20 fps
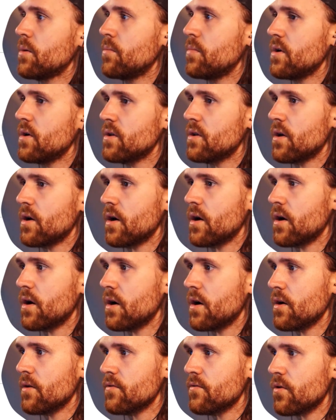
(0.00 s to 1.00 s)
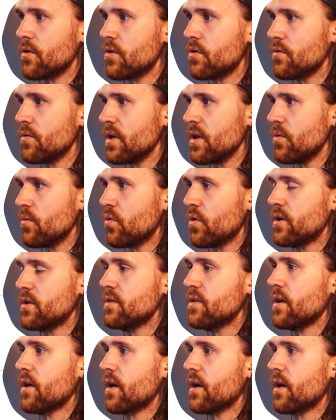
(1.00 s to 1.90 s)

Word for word: But I've already went